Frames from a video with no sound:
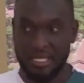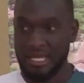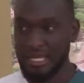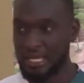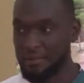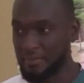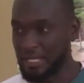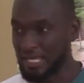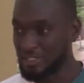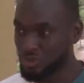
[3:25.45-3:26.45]
and
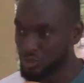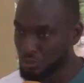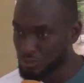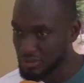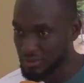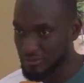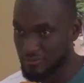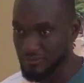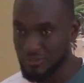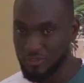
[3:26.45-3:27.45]
I schooled
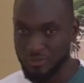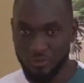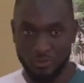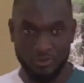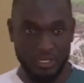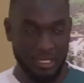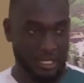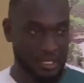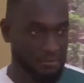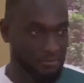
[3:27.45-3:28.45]
through
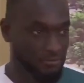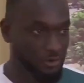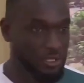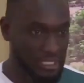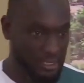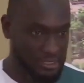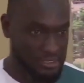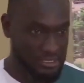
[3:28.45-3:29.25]
4 years.